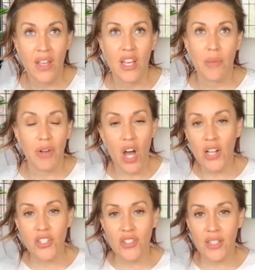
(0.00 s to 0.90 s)
But
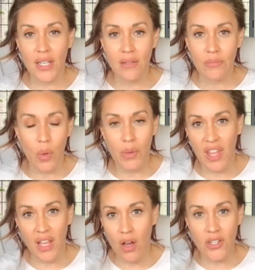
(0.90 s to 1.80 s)
consciously, what we
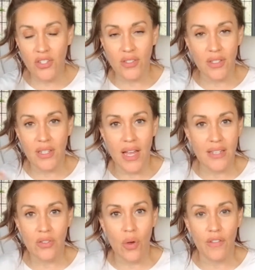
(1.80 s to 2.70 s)
think consciously
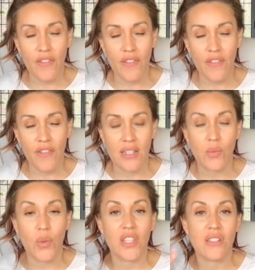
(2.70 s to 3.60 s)
has no effect.
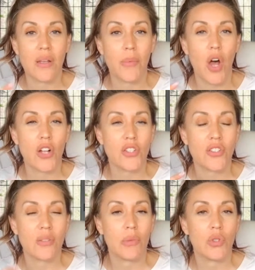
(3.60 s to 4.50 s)
It's what the
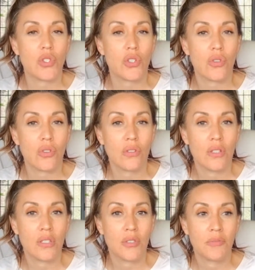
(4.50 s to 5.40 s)
subconscious emotional
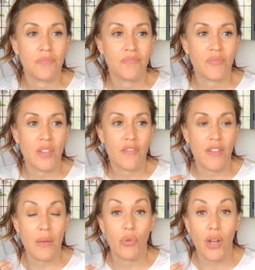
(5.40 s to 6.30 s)

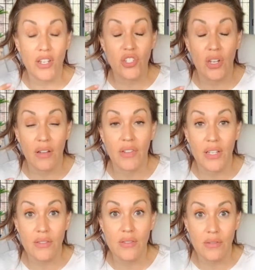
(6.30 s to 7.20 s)
vibration of
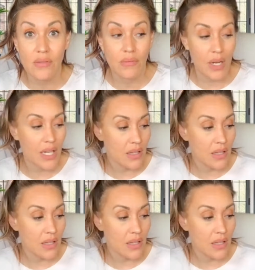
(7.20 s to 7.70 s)
us, right?